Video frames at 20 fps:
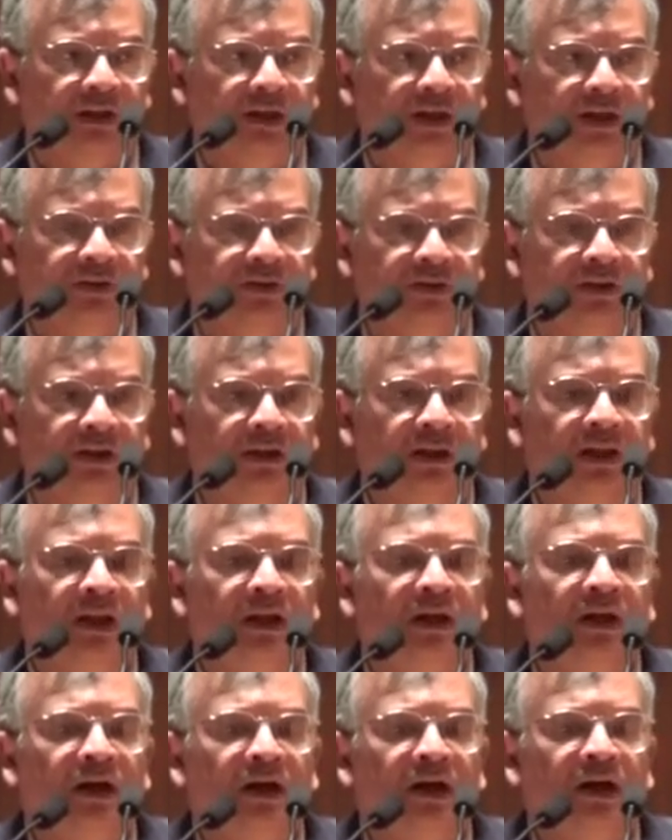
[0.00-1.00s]
And I think
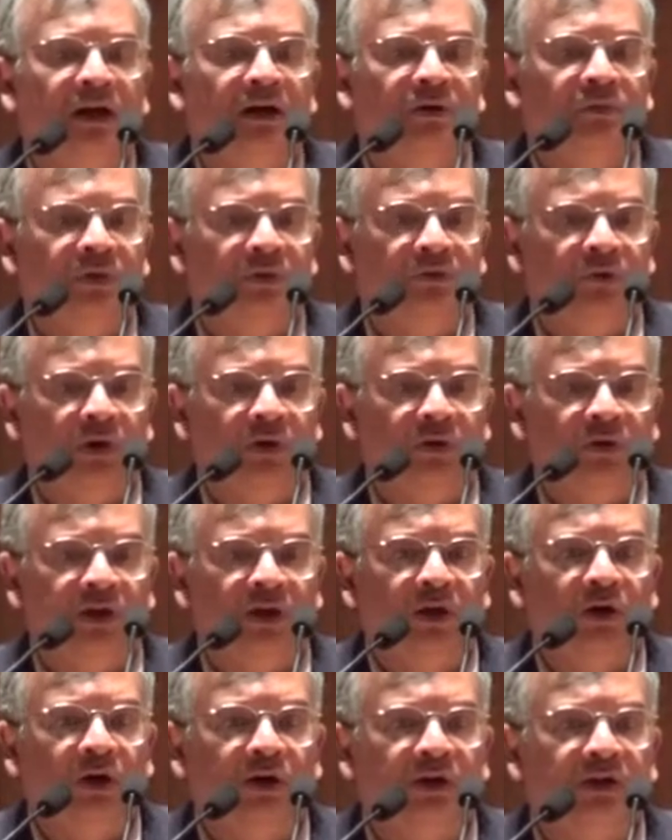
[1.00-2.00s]
we've already
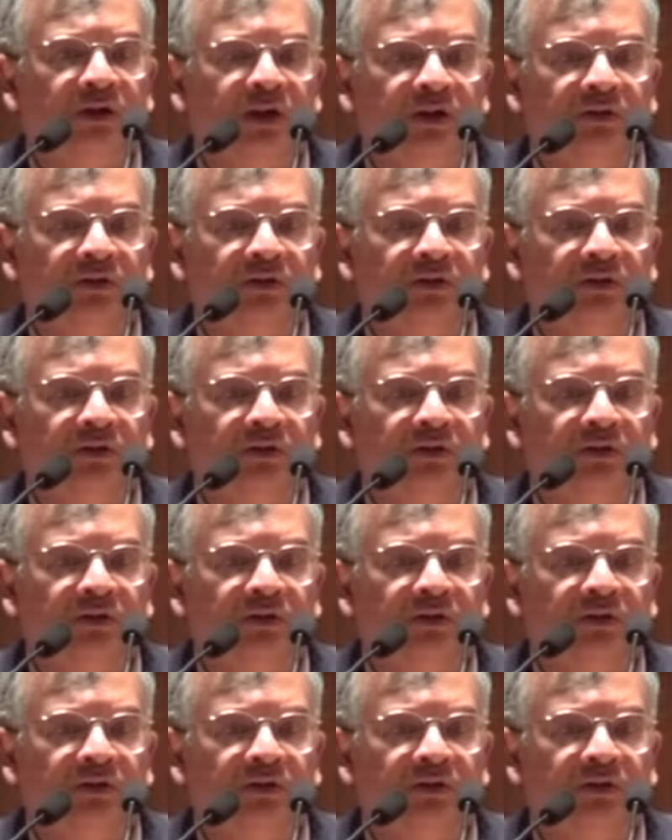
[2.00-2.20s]
gotten